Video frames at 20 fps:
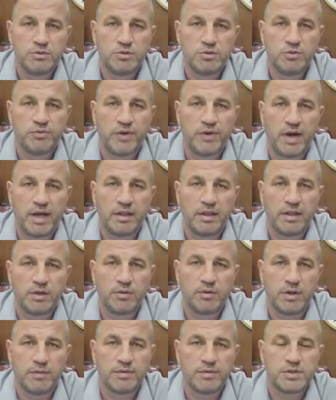to file a
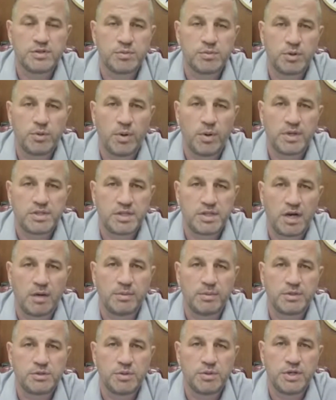grievance, request
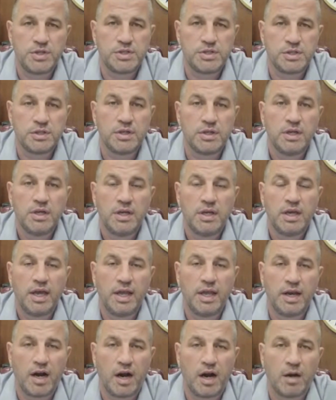arbitration.
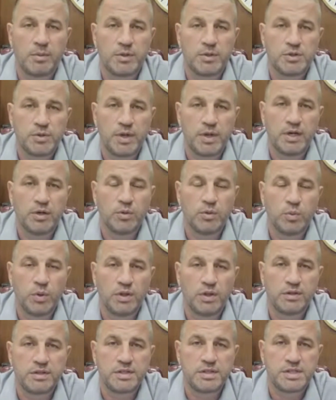An arbitrator
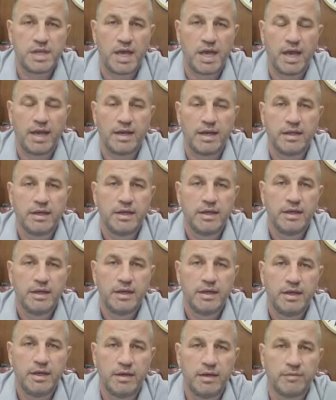will decide
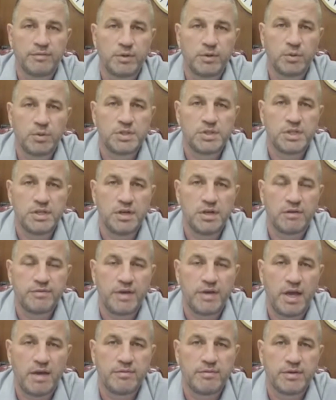if there was enough
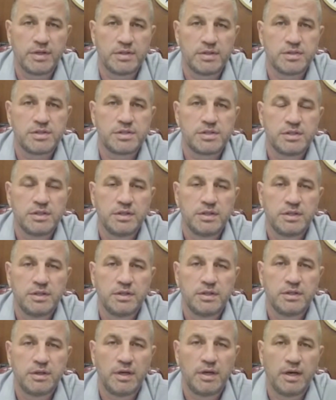evidence
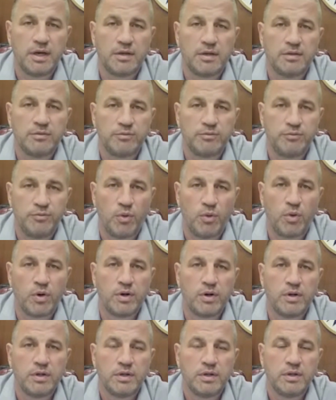
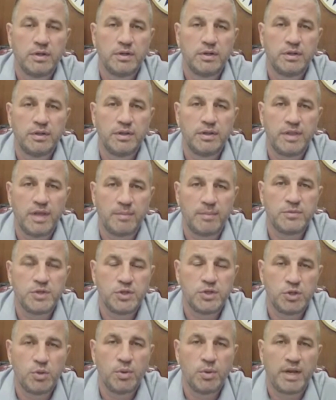for them to
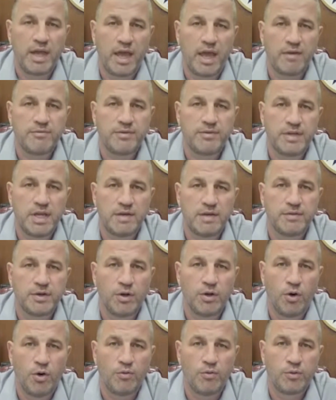do an affidavit
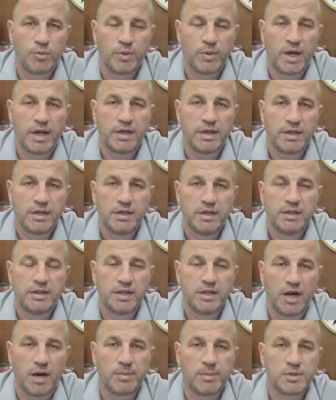override.
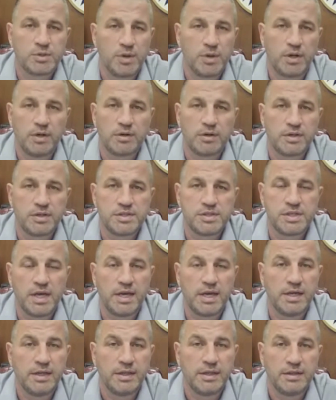The arbitrator could
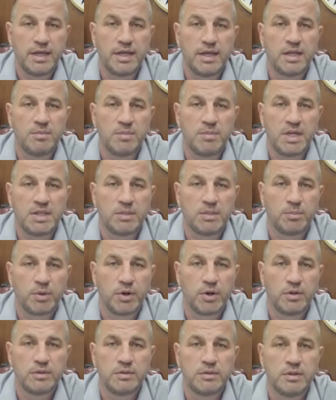say they didn't meet the
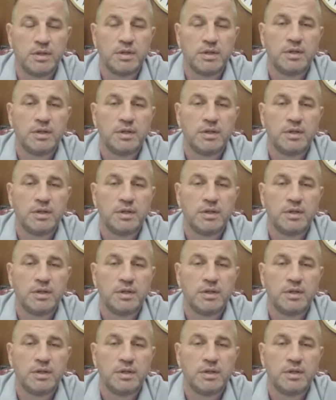burden,